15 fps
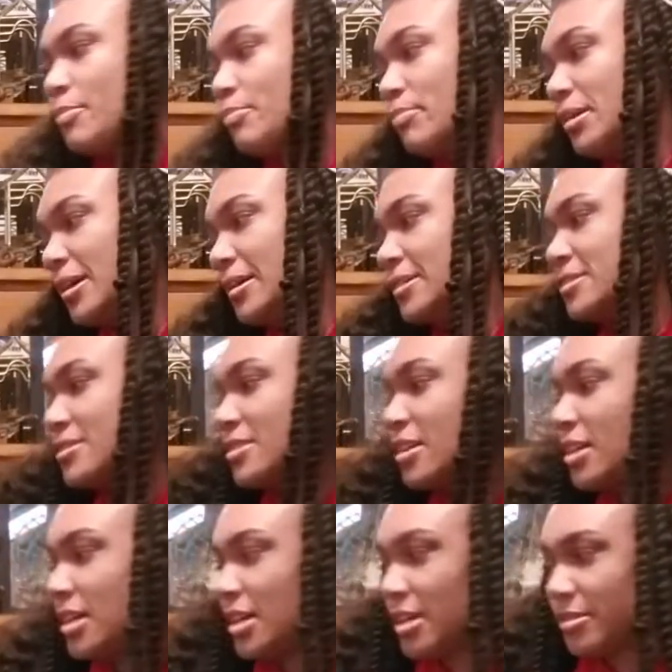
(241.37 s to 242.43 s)
But
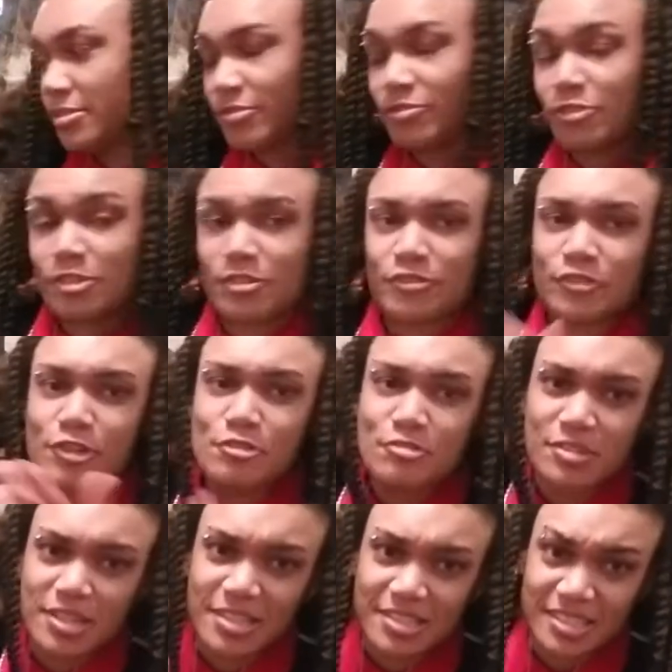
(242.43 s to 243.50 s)
for the few
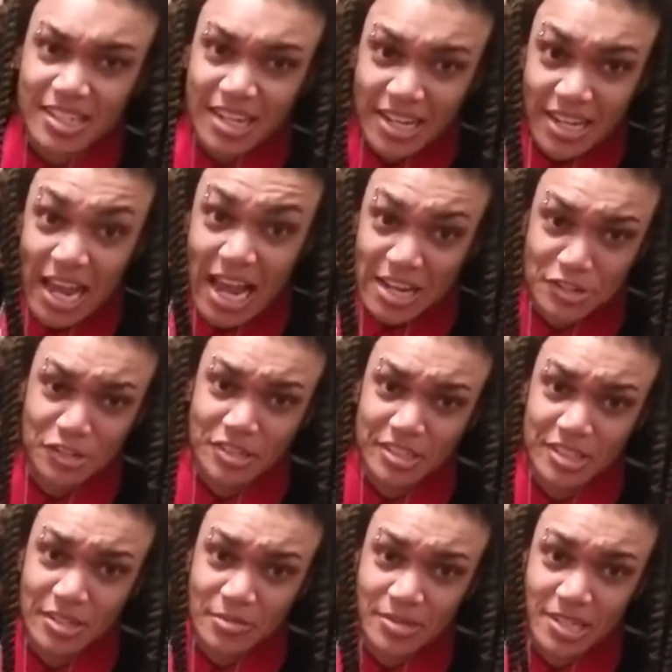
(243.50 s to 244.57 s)
things that I actually
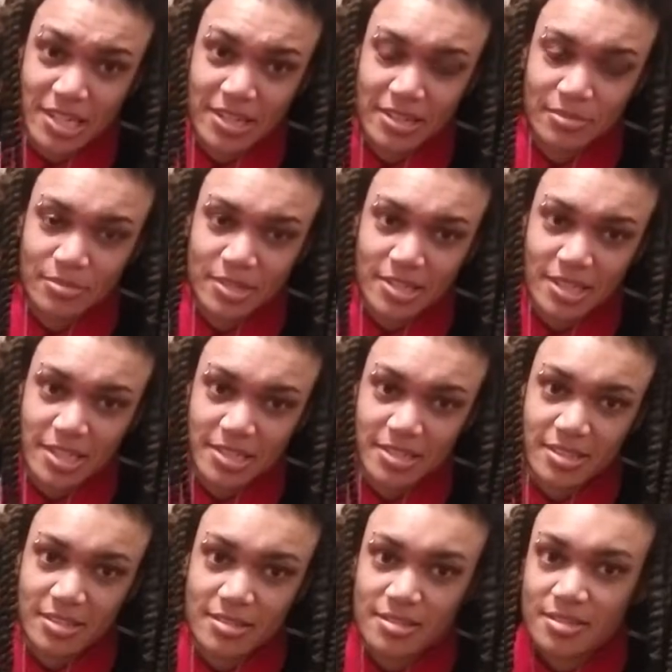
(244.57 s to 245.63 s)
did obtain, besides
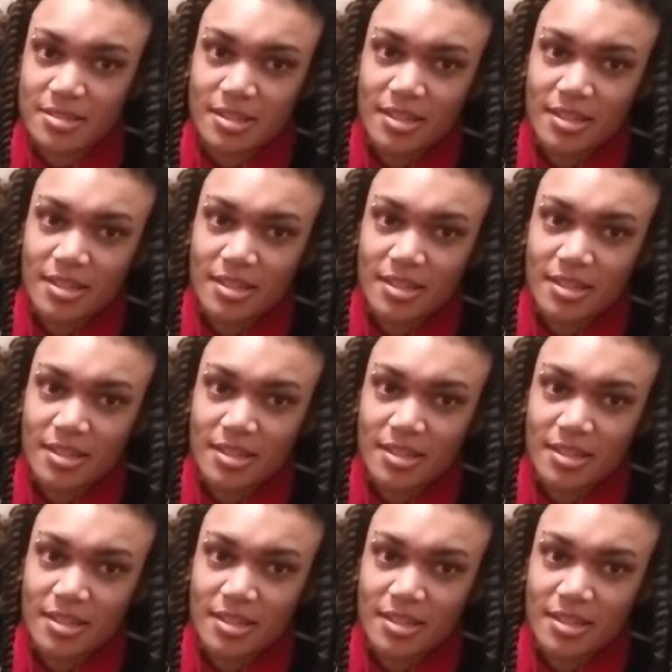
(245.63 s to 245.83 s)
this,